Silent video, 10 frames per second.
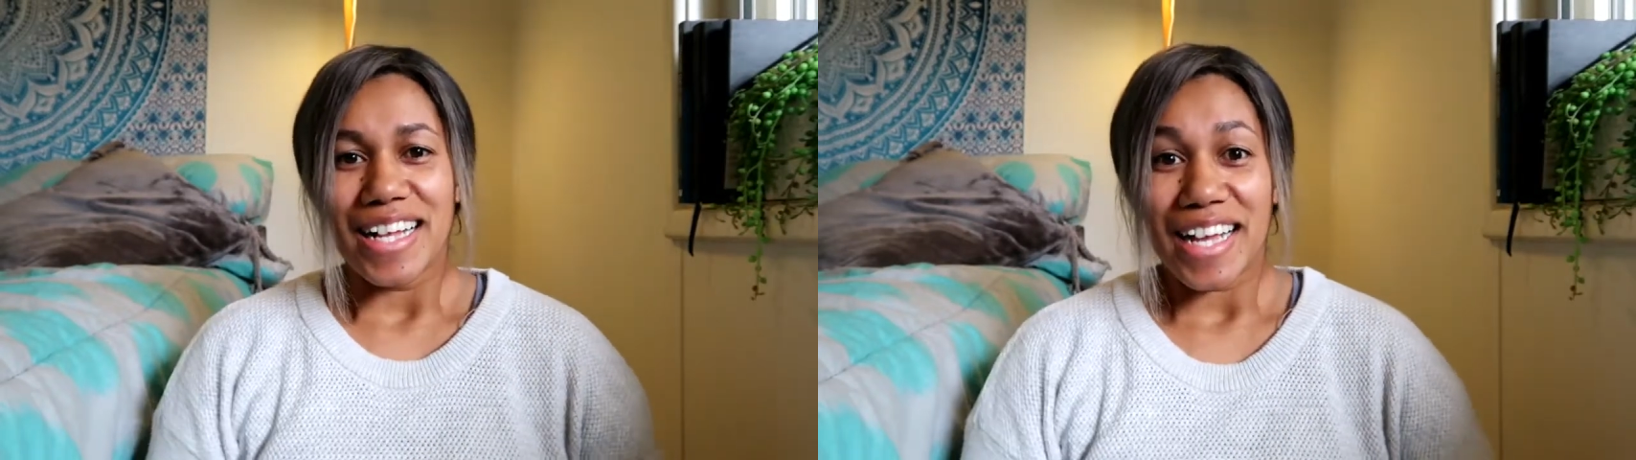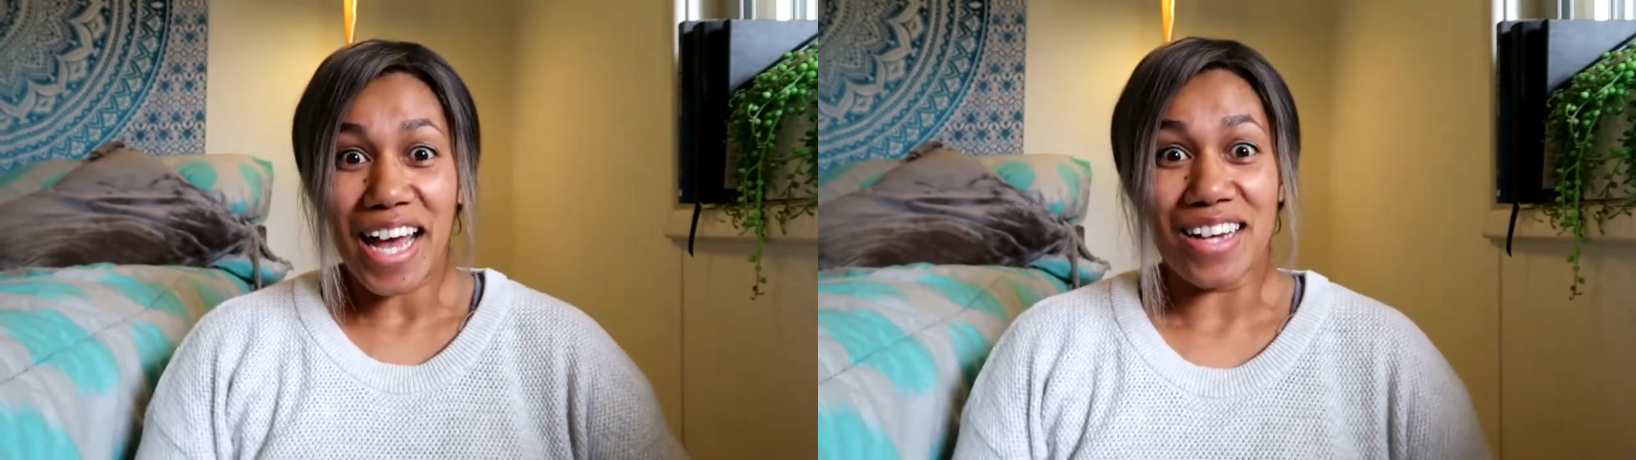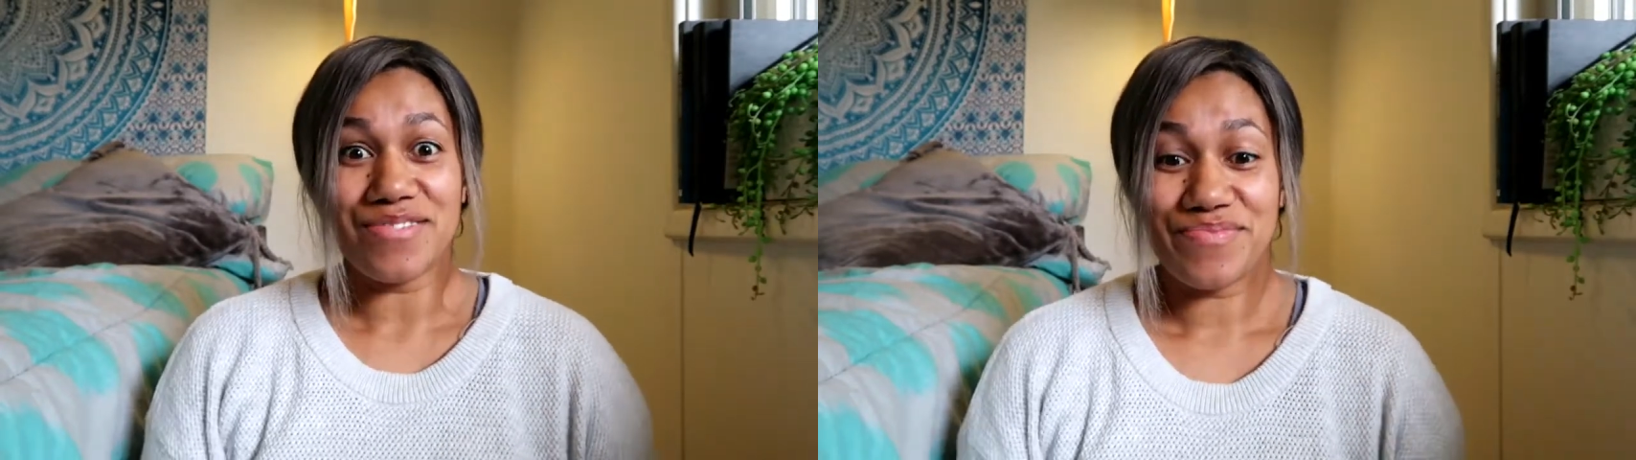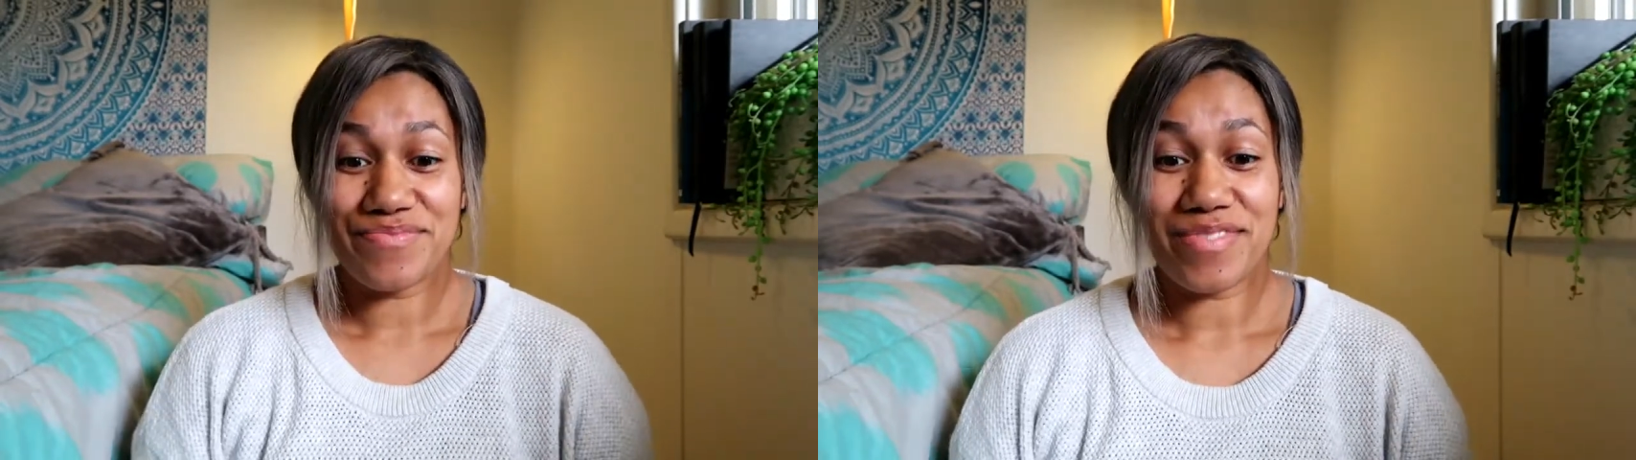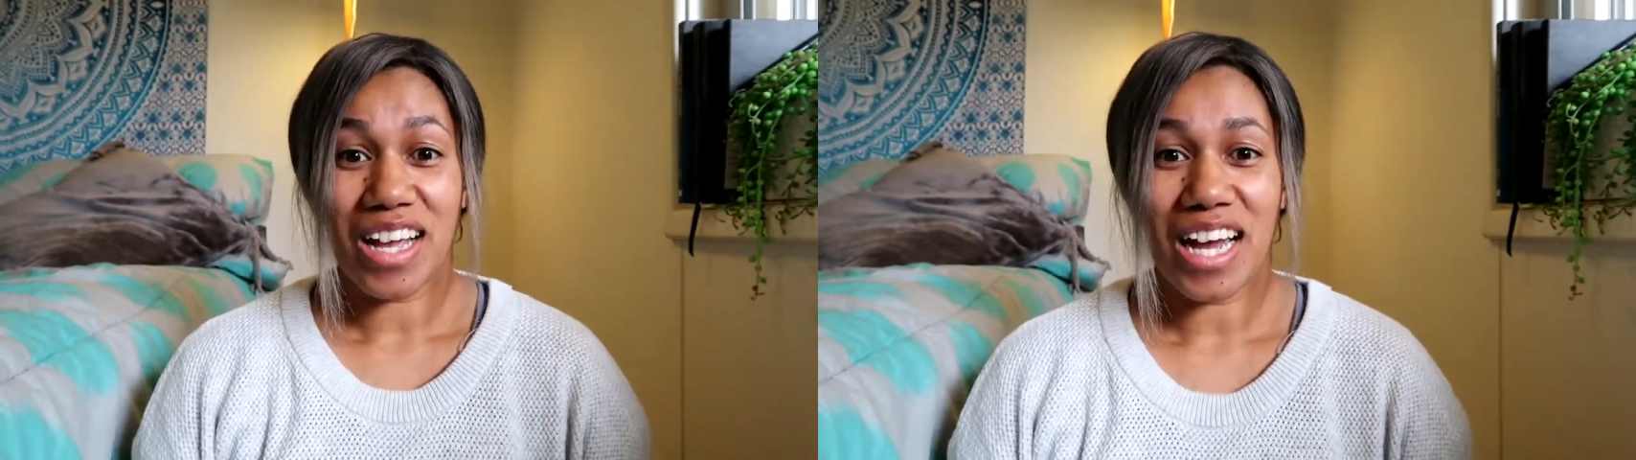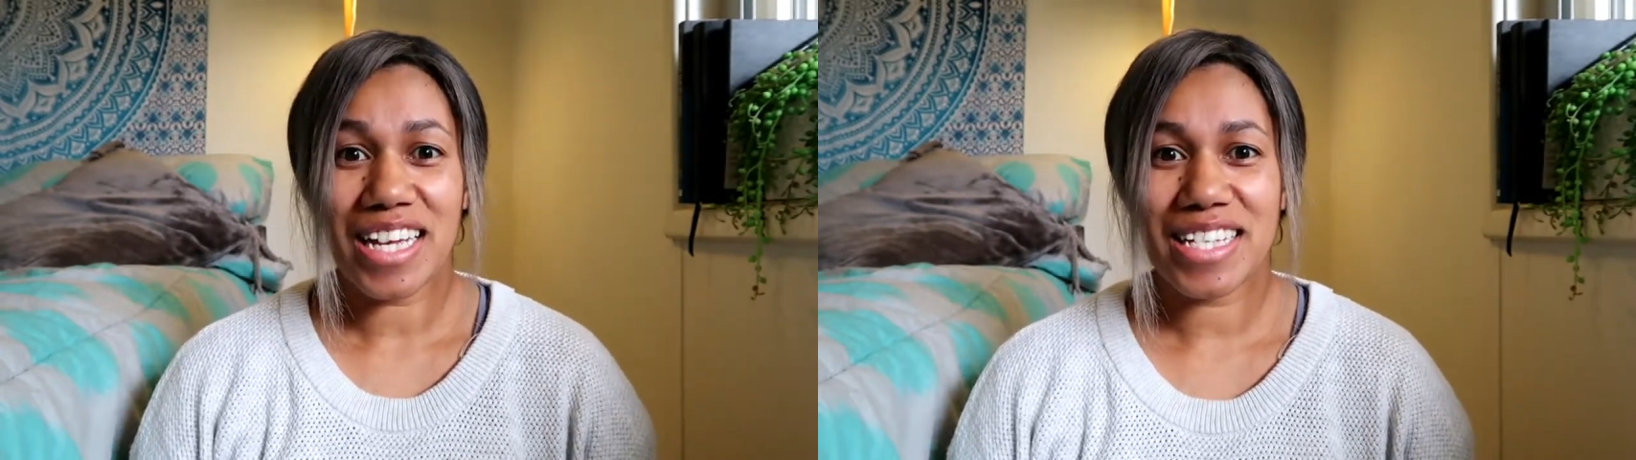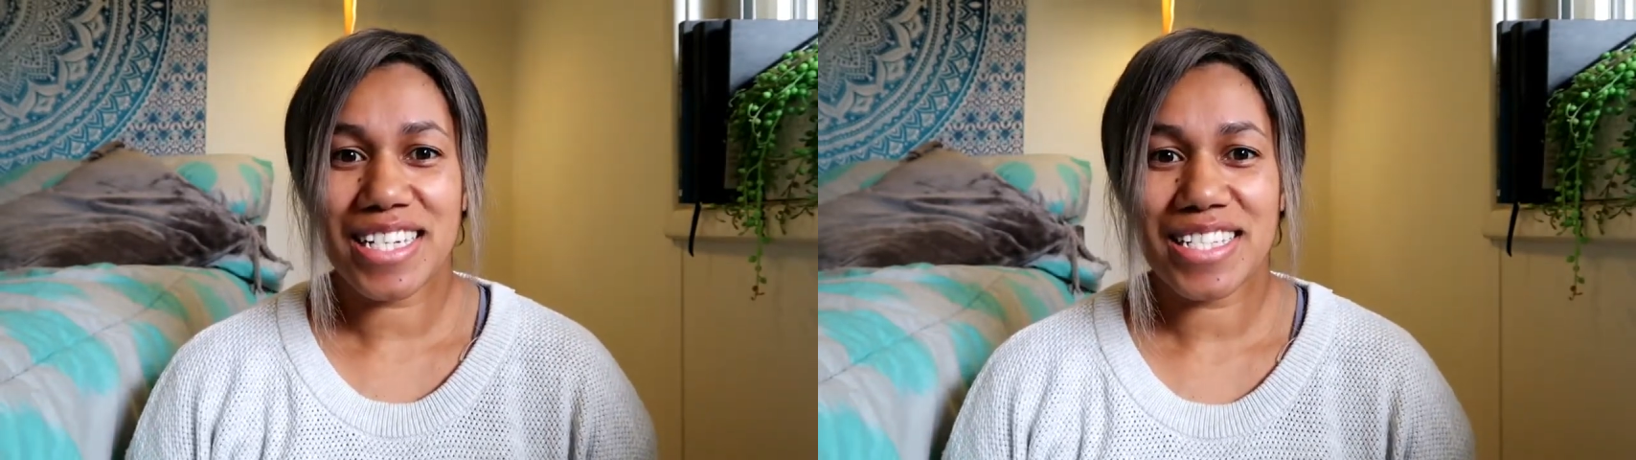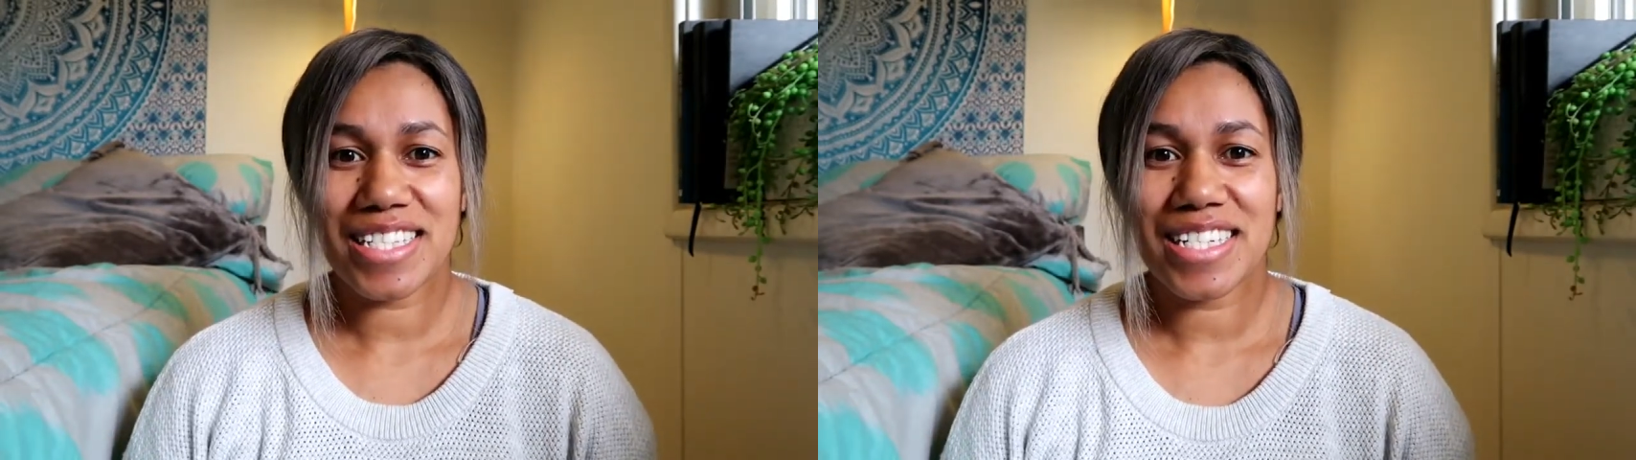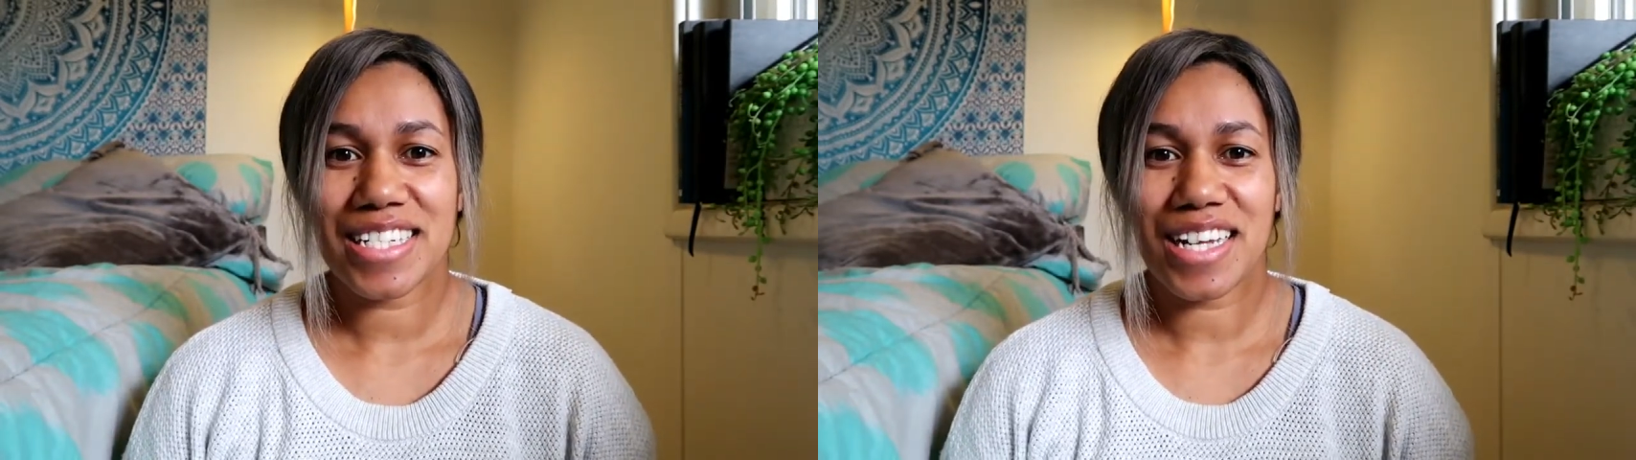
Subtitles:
yeah, I guess that's it.